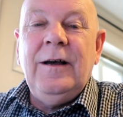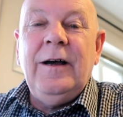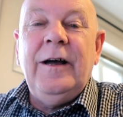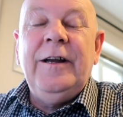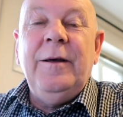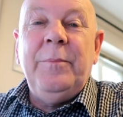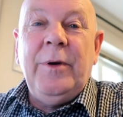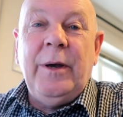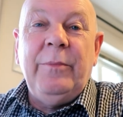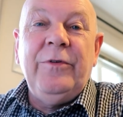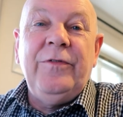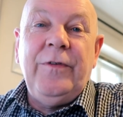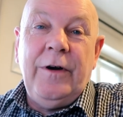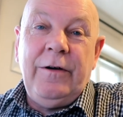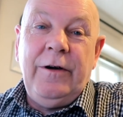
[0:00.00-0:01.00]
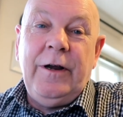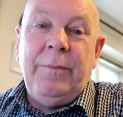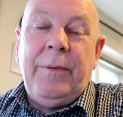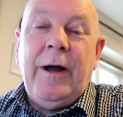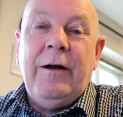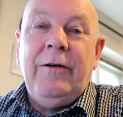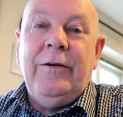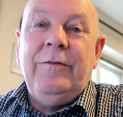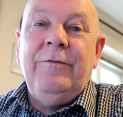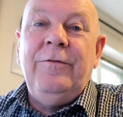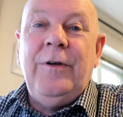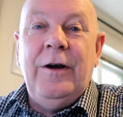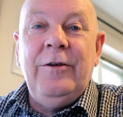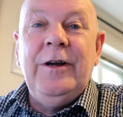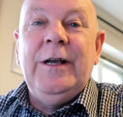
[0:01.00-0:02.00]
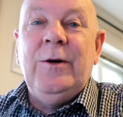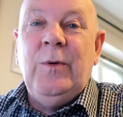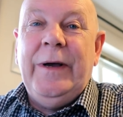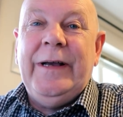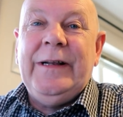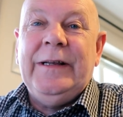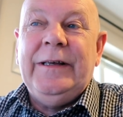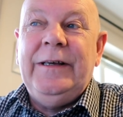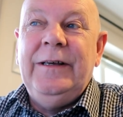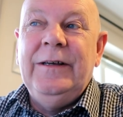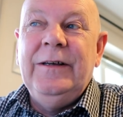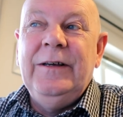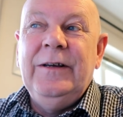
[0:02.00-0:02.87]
and it becomes very apparent very quickly